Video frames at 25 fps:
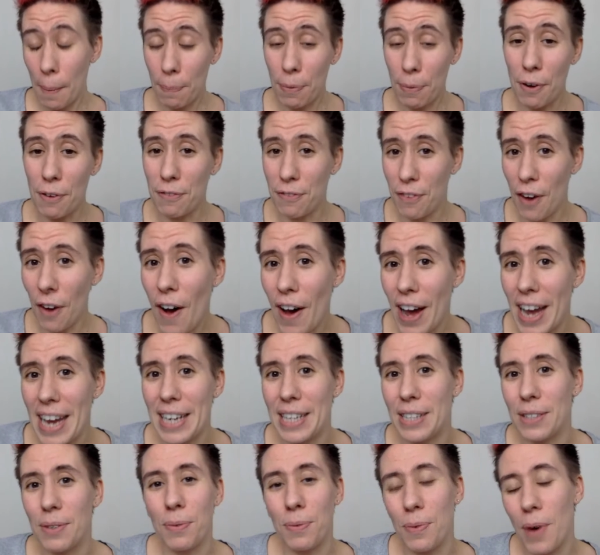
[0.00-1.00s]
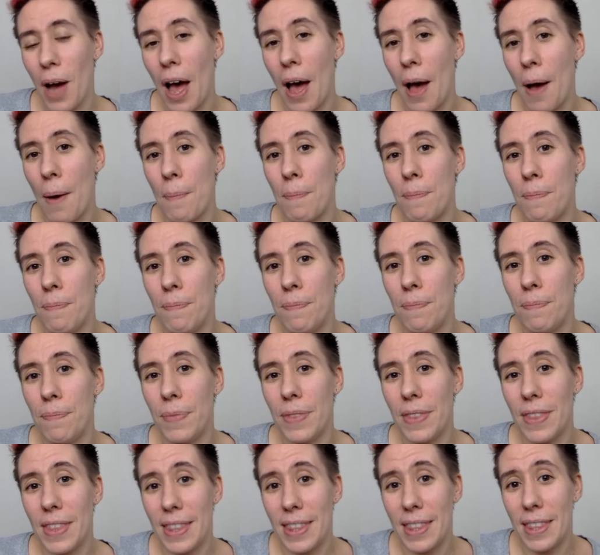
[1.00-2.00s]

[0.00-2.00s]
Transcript: provide the